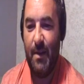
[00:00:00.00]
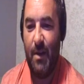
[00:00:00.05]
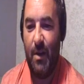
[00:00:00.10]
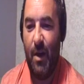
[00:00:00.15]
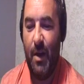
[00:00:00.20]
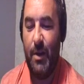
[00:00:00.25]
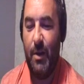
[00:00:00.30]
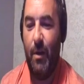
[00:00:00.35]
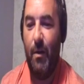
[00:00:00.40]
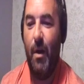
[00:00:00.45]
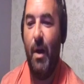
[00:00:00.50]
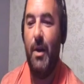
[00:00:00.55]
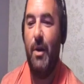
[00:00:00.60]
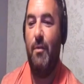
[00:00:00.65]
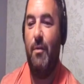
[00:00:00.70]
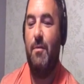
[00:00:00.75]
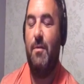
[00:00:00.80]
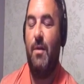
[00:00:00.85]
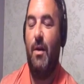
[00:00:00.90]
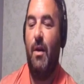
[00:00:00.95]
I
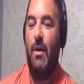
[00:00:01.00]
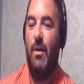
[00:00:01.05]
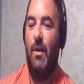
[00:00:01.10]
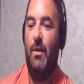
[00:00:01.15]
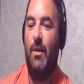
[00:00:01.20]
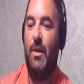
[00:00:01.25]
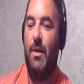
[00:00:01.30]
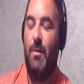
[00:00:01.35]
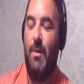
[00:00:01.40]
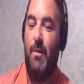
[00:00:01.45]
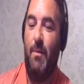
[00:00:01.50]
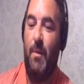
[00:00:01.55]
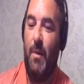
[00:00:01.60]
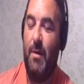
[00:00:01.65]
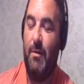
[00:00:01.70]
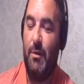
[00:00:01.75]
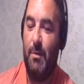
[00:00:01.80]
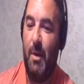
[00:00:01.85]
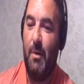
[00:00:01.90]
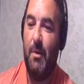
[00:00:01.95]
love like
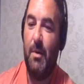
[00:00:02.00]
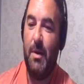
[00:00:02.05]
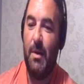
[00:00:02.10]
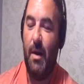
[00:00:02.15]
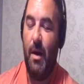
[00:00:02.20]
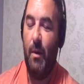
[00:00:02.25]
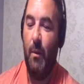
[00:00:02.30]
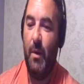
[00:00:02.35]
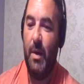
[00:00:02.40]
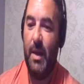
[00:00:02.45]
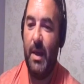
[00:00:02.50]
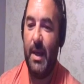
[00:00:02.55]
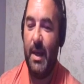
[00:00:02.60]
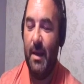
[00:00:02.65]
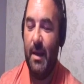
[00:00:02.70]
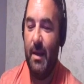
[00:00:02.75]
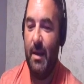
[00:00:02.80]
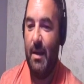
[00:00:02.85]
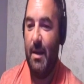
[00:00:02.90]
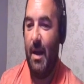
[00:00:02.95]
we've spoken all week
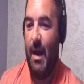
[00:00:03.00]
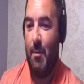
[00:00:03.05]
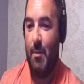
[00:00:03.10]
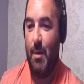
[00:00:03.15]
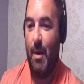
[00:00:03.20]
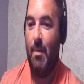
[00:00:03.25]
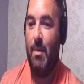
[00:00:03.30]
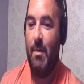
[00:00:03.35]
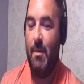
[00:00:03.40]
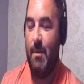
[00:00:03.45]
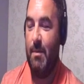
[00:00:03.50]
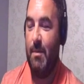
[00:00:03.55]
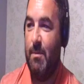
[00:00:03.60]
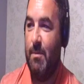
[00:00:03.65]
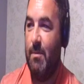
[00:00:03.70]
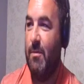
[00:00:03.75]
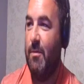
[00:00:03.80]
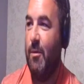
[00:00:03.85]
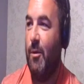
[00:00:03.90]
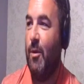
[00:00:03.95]
and probably
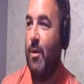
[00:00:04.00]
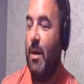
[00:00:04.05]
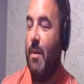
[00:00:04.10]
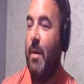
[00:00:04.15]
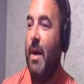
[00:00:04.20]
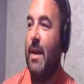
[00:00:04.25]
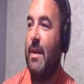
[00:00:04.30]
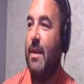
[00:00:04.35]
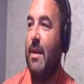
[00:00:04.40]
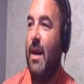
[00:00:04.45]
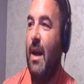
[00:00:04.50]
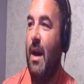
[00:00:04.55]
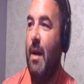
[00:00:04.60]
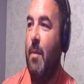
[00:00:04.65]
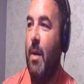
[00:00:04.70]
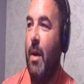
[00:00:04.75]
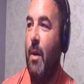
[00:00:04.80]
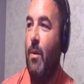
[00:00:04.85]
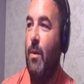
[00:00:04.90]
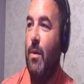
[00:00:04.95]
further back than that
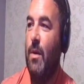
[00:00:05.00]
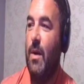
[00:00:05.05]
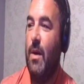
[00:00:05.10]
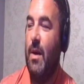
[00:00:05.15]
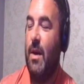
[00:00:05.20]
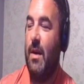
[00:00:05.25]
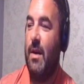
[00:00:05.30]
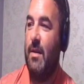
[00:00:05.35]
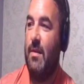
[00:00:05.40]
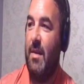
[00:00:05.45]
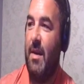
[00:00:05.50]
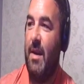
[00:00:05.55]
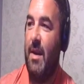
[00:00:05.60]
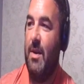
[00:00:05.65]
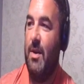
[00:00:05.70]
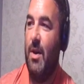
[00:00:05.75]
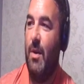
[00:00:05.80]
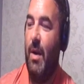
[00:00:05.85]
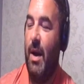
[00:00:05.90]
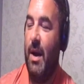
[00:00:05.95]
about
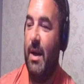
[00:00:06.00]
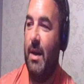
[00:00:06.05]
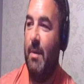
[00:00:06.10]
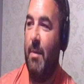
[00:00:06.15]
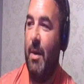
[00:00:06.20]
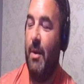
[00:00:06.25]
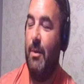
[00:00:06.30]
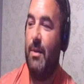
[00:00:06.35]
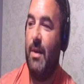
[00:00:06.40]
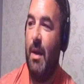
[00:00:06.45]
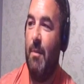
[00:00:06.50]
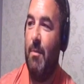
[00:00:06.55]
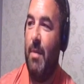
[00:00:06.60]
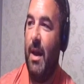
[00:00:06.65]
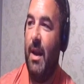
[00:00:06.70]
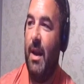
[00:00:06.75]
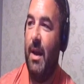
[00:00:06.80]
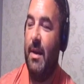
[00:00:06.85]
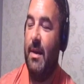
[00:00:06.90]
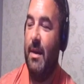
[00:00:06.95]
Coutinho and about
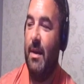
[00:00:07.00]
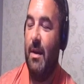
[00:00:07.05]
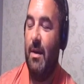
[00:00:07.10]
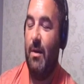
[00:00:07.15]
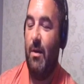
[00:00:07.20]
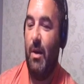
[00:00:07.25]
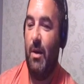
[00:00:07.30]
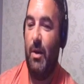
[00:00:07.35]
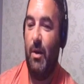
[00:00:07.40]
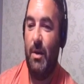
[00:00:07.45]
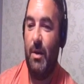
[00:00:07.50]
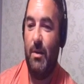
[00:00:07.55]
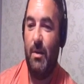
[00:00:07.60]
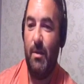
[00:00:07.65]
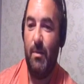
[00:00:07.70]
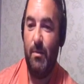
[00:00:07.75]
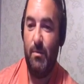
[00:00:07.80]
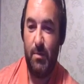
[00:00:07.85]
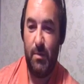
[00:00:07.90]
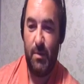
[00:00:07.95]
Dembele. I'd like
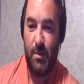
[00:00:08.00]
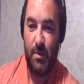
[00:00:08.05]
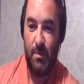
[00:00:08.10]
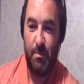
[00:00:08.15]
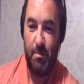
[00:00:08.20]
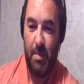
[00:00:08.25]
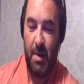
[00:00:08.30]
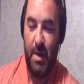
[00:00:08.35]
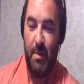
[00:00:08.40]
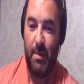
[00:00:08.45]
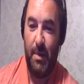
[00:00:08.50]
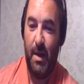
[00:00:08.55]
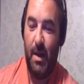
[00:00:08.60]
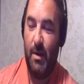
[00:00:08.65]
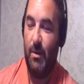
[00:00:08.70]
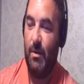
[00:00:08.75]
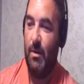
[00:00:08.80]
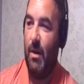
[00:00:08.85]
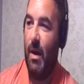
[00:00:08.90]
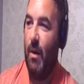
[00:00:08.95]
people
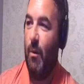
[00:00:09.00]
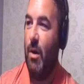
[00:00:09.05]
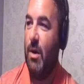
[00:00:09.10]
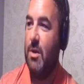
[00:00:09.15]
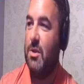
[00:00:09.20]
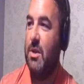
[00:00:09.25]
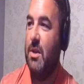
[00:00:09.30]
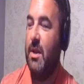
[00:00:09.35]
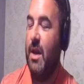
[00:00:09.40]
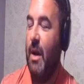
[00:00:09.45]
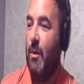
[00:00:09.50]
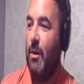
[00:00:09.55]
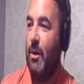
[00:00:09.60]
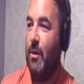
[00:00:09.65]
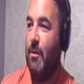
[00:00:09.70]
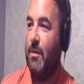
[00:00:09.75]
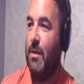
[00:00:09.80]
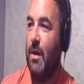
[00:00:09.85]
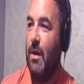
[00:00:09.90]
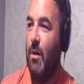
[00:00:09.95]
that are watching now, I'd
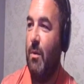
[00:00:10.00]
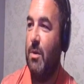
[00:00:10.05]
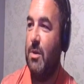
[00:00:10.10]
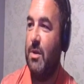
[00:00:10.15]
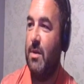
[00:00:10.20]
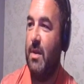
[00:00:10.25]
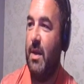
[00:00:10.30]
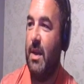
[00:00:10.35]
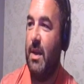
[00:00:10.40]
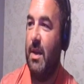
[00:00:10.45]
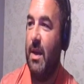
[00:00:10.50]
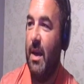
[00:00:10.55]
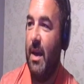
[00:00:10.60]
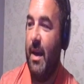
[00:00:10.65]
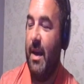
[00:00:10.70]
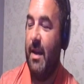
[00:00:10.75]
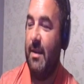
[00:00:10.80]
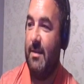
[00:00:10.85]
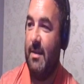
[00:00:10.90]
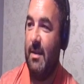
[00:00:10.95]
love to know what you think.
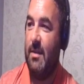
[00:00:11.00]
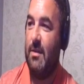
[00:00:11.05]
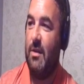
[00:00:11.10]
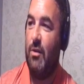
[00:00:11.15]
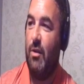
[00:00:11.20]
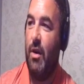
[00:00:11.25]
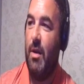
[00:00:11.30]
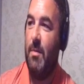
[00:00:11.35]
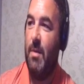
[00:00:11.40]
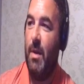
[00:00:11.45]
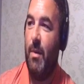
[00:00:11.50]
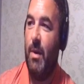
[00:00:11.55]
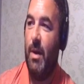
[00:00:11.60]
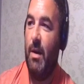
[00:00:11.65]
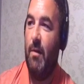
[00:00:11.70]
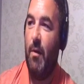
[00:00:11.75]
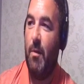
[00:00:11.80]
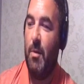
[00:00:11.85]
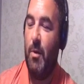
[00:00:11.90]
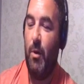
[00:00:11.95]
Is this the time now where
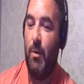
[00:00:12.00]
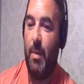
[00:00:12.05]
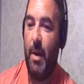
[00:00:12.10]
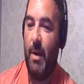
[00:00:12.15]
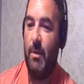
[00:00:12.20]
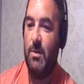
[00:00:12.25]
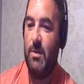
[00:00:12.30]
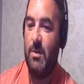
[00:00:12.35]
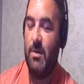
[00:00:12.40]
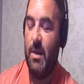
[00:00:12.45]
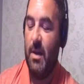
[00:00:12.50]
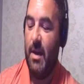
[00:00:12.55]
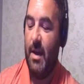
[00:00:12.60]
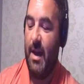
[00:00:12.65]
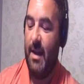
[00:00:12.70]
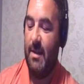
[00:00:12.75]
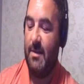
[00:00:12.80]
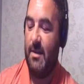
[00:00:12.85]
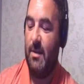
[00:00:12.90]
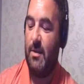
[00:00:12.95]
Liverpool pounce?
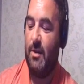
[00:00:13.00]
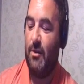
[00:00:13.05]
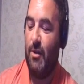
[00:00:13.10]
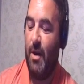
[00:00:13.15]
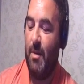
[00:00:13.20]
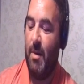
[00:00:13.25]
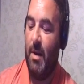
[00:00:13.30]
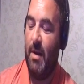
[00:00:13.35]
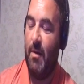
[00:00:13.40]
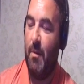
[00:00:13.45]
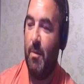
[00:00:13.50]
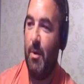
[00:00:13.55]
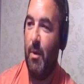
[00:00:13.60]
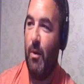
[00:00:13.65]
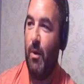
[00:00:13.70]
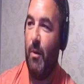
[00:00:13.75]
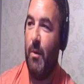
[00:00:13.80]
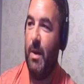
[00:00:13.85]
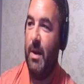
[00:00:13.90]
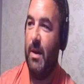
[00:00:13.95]
Is this the time where Liverpool
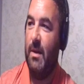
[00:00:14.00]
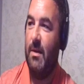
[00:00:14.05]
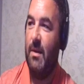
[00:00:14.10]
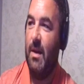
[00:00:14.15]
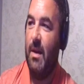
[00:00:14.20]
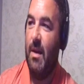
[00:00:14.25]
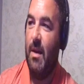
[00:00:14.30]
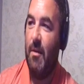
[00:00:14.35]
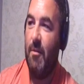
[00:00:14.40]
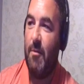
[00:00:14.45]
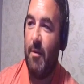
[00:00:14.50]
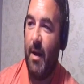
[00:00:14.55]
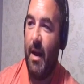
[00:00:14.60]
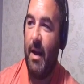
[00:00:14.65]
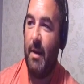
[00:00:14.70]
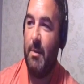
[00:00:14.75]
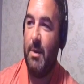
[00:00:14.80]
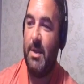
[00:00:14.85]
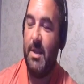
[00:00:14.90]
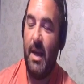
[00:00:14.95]
go in and, for
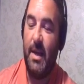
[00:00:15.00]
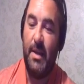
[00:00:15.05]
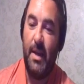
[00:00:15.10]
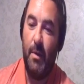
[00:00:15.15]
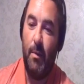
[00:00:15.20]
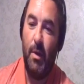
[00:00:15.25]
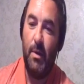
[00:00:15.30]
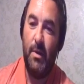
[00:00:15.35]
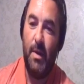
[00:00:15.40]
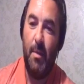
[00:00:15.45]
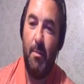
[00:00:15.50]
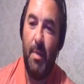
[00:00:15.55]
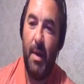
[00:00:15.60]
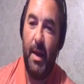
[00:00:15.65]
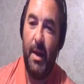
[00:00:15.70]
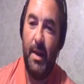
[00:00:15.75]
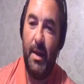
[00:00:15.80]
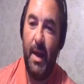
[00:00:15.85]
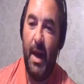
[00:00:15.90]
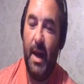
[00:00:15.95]
argument's sake, they want
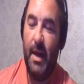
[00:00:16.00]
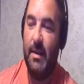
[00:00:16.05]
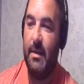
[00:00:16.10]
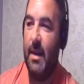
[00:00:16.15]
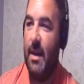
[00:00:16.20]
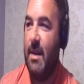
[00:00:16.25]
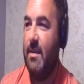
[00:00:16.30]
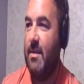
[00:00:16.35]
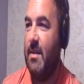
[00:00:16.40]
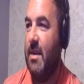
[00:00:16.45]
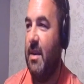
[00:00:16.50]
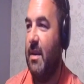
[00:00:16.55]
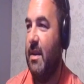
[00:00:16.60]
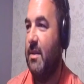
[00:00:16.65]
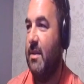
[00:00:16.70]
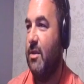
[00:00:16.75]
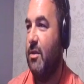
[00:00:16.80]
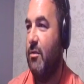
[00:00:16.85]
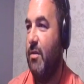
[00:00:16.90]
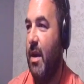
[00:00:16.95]
Dembele and they think
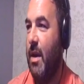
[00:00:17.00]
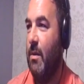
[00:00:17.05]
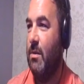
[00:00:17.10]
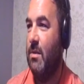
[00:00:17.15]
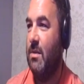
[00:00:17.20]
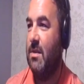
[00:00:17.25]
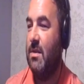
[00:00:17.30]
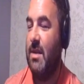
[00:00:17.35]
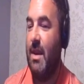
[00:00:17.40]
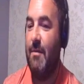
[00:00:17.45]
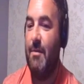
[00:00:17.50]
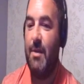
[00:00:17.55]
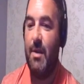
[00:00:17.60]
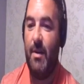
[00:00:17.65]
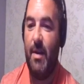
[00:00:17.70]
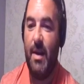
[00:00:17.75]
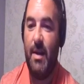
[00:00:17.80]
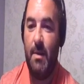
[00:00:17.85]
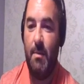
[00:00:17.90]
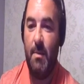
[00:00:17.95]
it's around 70
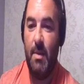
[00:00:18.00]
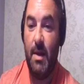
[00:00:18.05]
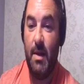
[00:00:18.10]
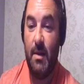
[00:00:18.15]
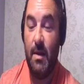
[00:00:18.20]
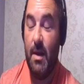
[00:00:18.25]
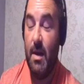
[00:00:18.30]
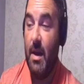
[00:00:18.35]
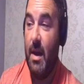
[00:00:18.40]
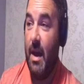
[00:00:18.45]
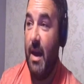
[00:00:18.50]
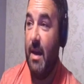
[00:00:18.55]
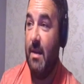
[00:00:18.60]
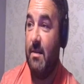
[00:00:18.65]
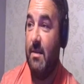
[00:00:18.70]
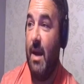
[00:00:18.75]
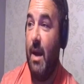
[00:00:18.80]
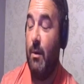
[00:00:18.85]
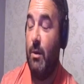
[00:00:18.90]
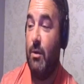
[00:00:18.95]
or 80 million? Is
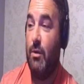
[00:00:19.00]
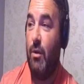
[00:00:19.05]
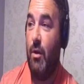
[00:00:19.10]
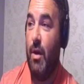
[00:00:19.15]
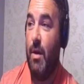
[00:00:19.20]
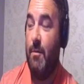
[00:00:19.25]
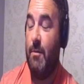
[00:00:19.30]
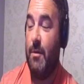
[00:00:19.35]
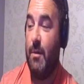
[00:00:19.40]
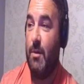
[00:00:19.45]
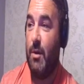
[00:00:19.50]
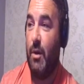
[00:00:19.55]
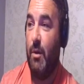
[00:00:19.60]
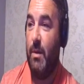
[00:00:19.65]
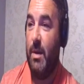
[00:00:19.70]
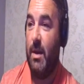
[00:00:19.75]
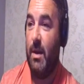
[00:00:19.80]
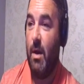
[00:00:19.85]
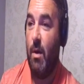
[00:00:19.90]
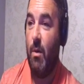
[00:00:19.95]
now the time for them to go
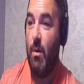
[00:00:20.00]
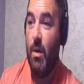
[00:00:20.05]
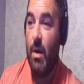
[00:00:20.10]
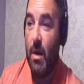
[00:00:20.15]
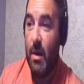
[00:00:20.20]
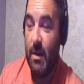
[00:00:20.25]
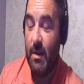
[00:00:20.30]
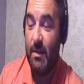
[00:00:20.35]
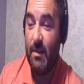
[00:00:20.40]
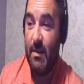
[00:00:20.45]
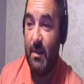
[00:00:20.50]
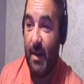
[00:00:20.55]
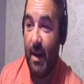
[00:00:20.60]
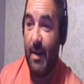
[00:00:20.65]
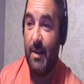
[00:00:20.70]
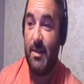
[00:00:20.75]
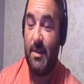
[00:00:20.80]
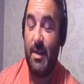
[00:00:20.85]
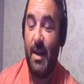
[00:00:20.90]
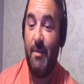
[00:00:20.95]
in and go,
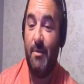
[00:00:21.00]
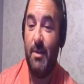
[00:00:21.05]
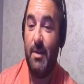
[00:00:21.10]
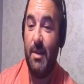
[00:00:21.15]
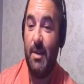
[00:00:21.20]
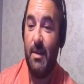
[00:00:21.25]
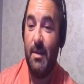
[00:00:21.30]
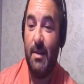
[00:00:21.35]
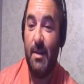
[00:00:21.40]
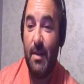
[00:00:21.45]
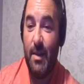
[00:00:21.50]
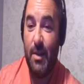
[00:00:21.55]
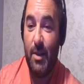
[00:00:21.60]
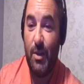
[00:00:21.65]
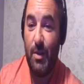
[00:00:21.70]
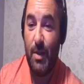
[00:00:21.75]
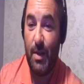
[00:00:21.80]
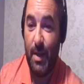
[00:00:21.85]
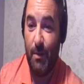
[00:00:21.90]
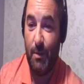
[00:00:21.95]
there's 70,
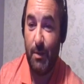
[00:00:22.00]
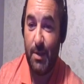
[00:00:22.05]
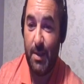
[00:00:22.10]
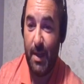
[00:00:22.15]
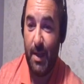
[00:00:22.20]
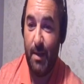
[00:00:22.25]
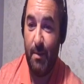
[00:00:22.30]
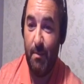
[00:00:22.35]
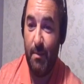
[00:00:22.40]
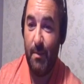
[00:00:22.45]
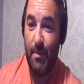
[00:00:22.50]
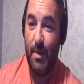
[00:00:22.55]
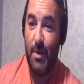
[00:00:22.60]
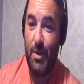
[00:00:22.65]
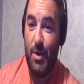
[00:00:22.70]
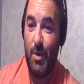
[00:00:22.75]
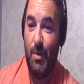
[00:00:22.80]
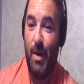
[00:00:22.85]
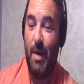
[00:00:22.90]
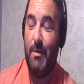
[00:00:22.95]
give us him,
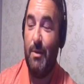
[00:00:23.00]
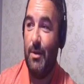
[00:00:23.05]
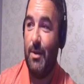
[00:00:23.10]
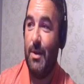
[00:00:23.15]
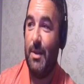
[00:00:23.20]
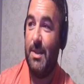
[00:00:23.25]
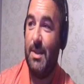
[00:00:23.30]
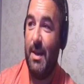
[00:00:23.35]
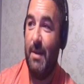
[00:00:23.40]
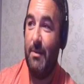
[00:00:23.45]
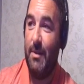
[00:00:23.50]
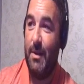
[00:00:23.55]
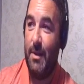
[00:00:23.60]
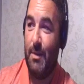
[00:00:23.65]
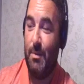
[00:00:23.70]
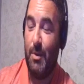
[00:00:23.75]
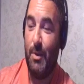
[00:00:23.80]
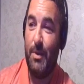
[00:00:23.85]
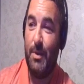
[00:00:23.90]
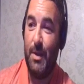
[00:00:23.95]
you have another 70 to
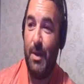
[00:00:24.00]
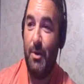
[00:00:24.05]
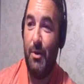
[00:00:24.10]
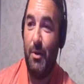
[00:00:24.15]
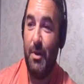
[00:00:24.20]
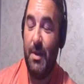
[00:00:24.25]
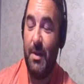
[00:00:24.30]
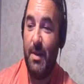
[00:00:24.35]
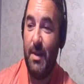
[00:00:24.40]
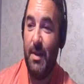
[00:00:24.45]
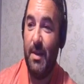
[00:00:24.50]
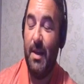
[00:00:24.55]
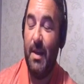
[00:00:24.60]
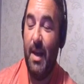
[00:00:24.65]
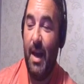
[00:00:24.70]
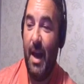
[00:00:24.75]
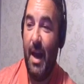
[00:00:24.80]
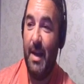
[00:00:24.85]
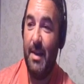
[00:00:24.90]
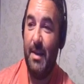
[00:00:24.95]
put to your 90,
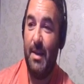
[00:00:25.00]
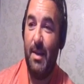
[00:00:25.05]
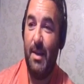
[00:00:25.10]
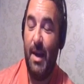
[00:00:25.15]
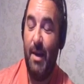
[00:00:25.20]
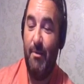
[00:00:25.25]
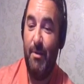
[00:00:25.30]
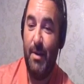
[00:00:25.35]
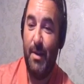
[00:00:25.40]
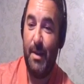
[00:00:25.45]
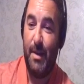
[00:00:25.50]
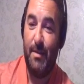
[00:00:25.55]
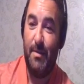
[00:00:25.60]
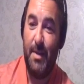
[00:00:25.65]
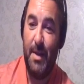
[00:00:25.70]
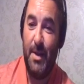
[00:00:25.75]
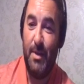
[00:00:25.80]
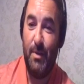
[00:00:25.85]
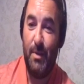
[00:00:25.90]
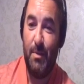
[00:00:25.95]
and you can get rid of
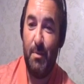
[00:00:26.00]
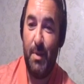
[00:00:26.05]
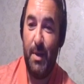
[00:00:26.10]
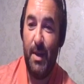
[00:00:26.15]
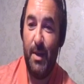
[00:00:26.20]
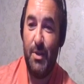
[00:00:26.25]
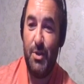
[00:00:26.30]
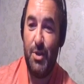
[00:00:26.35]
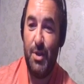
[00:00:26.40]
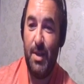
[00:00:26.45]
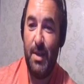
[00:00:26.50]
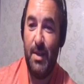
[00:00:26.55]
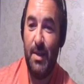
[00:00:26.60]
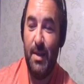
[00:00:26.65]
Coutinho to PSG?